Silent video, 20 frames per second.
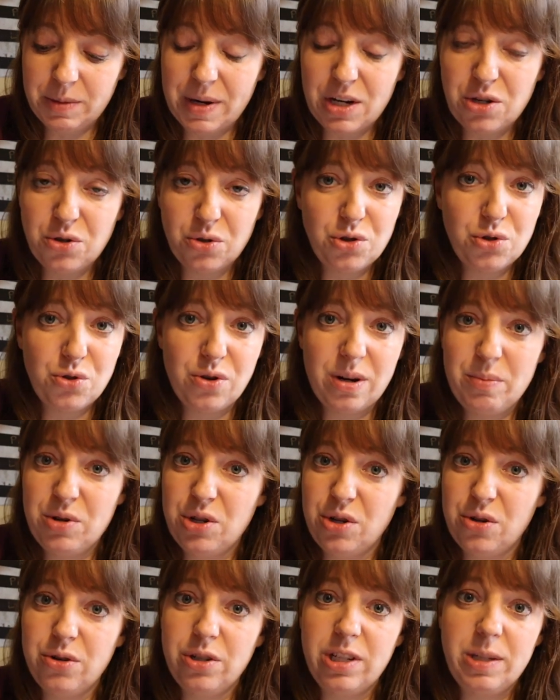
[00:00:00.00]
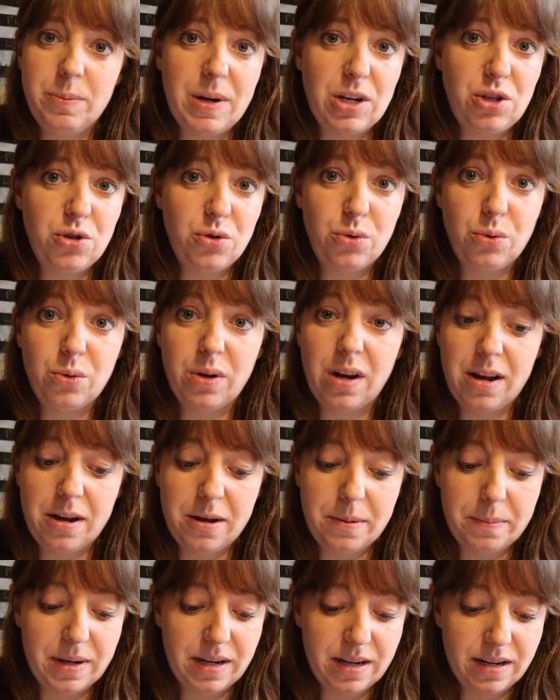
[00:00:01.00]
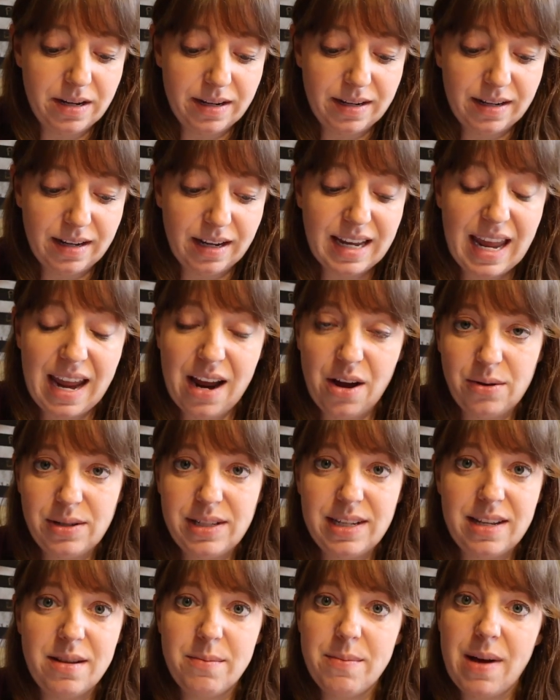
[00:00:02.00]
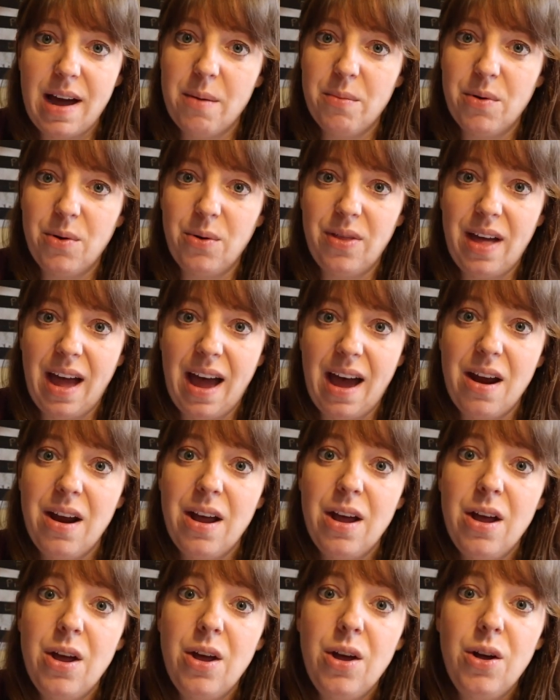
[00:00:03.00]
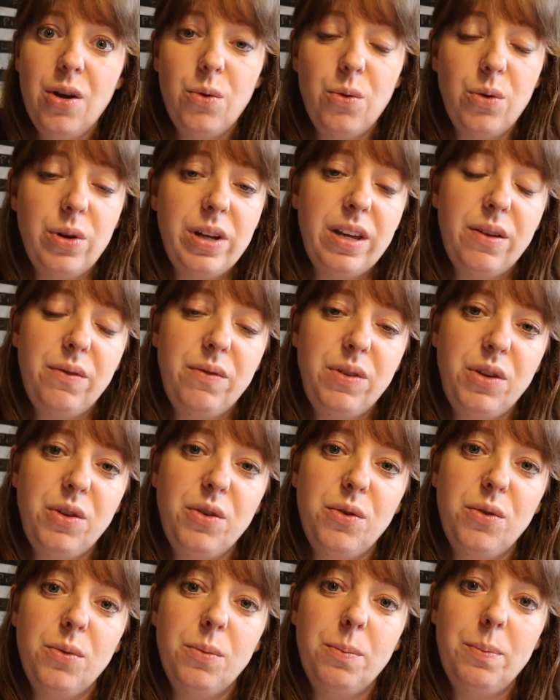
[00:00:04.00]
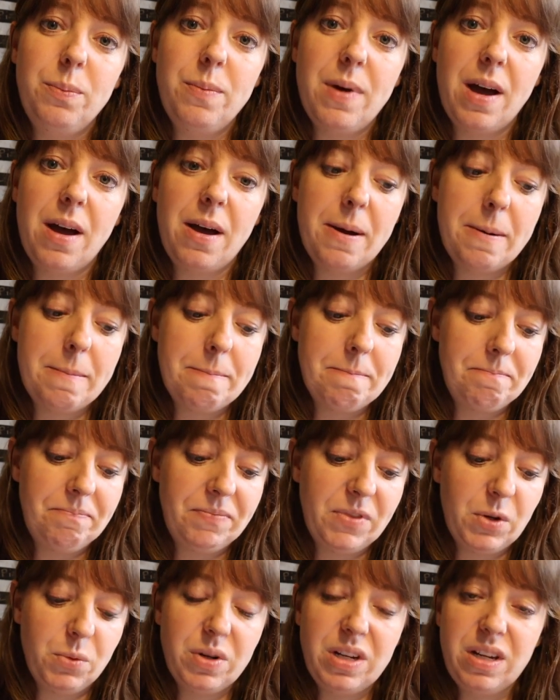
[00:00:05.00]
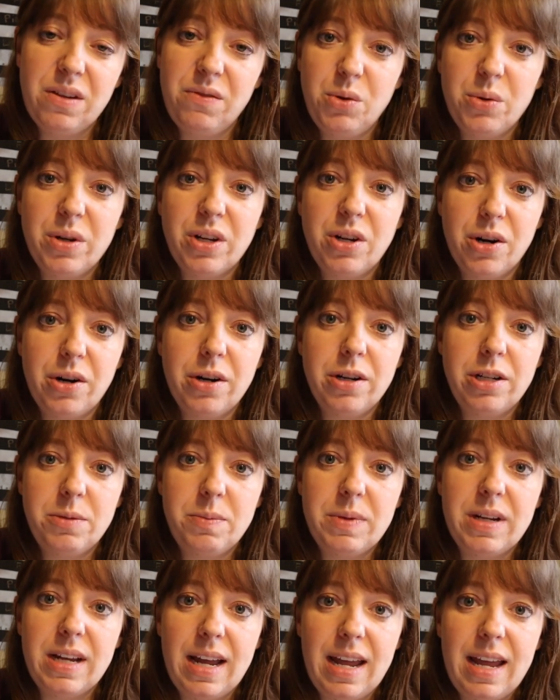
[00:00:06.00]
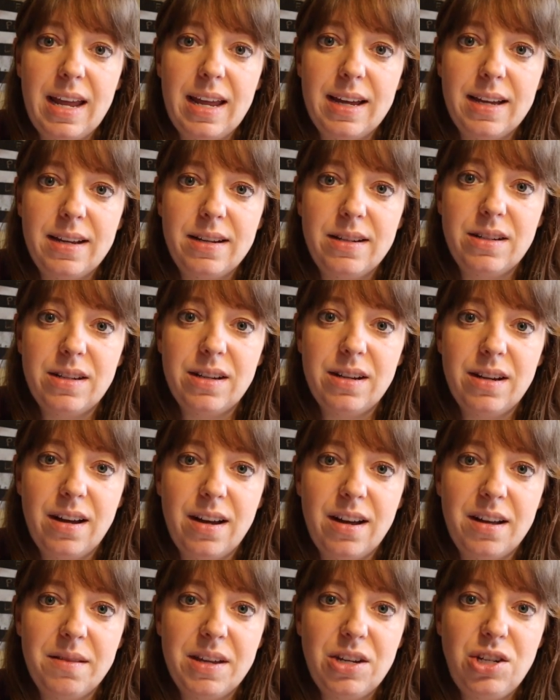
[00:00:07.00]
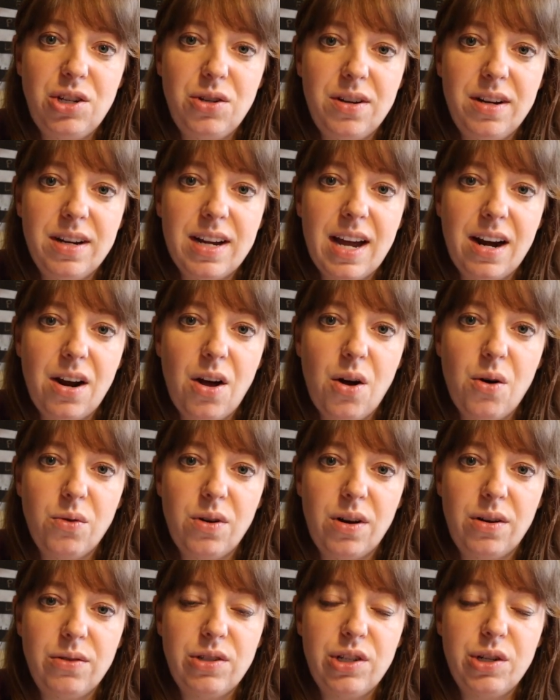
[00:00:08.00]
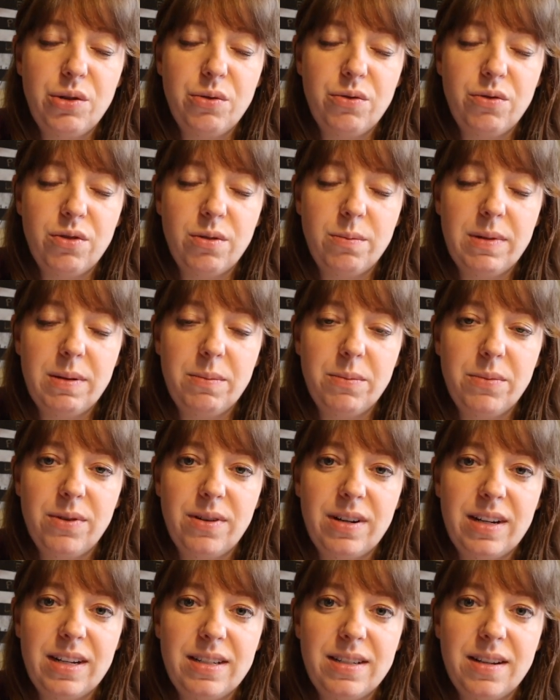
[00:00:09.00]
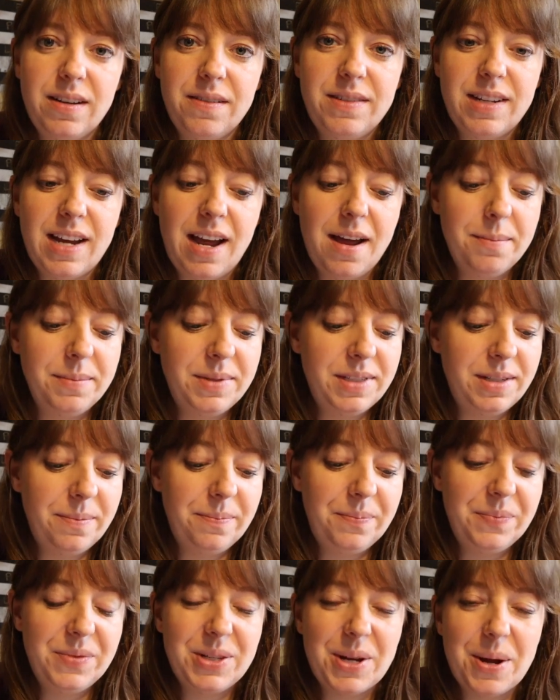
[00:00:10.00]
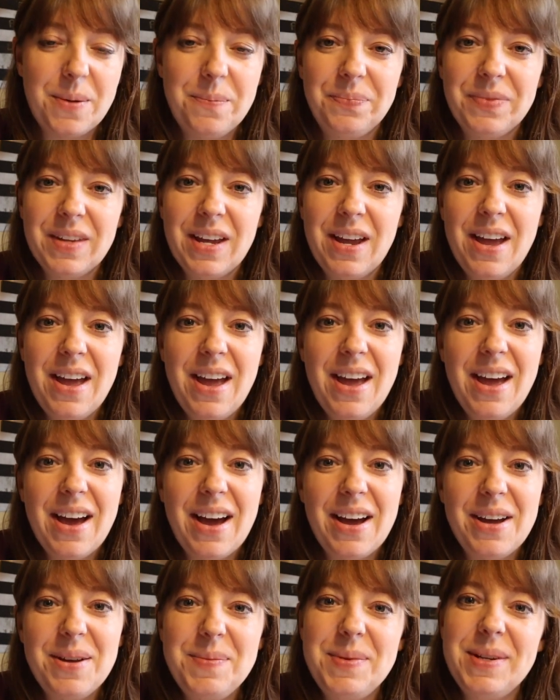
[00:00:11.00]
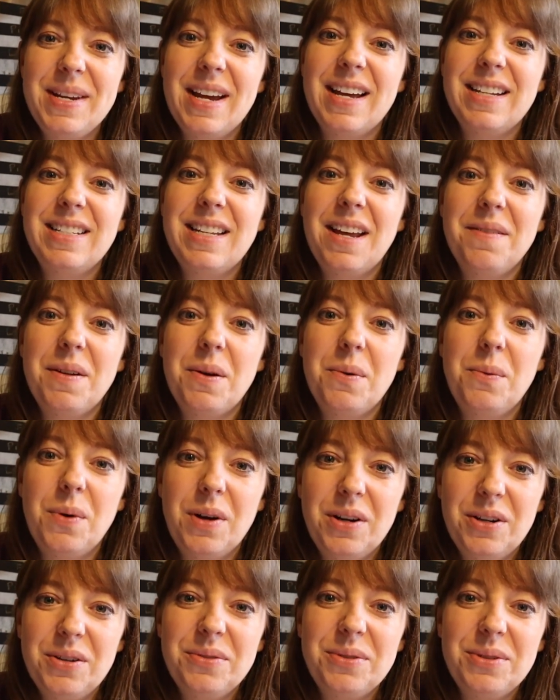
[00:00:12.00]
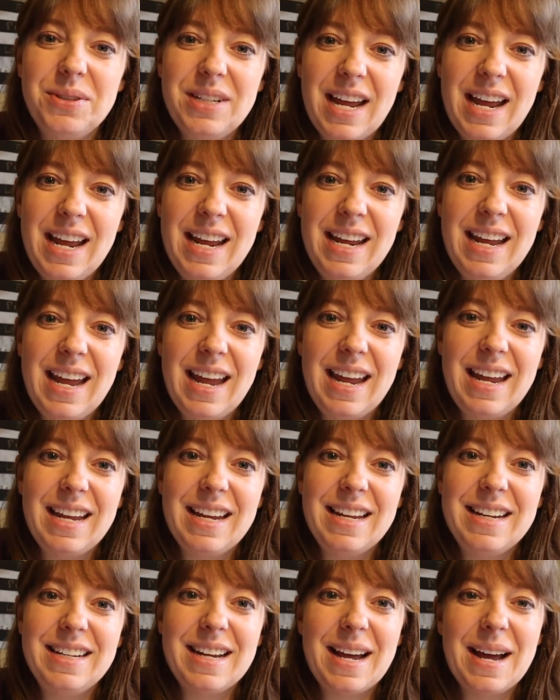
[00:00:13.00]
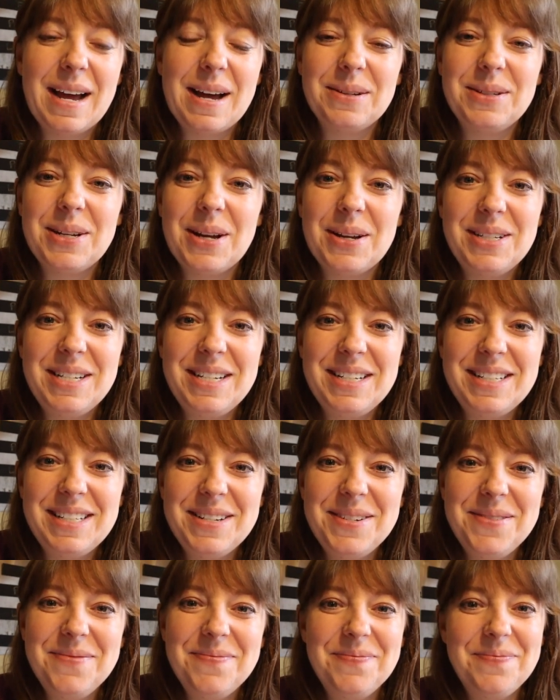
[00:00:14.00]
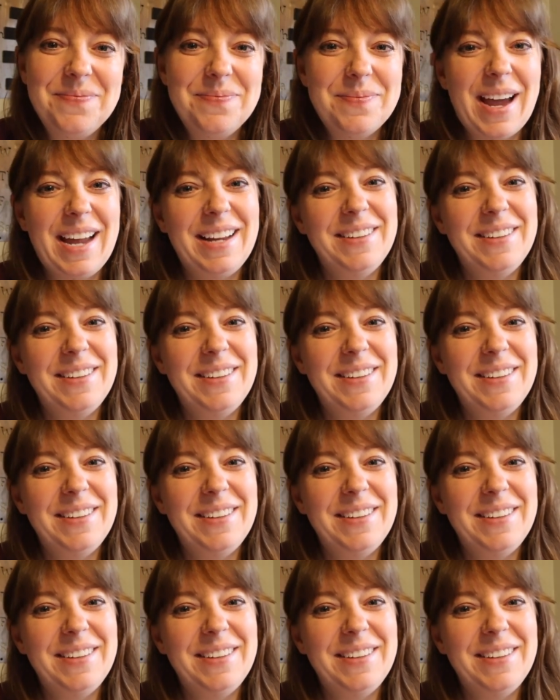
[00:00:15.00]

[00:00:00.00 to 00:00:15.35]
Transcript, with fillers: special scriptures, special um, accounts in the Bible that will give you um, will give you encouragement and um, that you can kind of hold on to and remember in tough times. So I hope you guys have a wonderful day, and I'll talk to you soon. Bye.